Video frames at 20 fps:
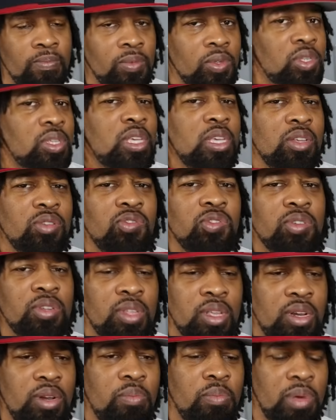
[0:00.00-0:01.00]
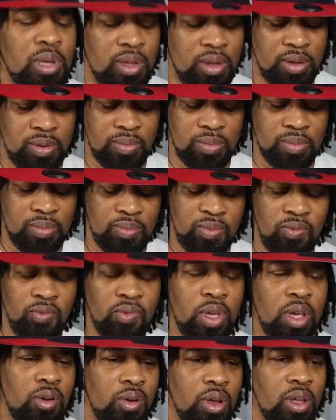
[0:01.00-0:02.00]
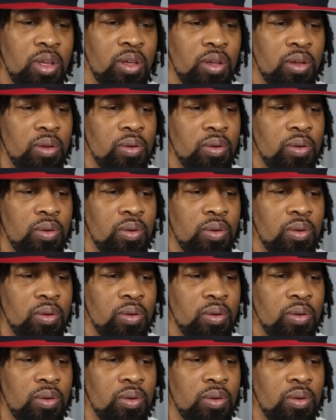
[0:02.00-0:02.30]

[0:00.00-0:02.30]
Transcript: It's interesting to me. Very.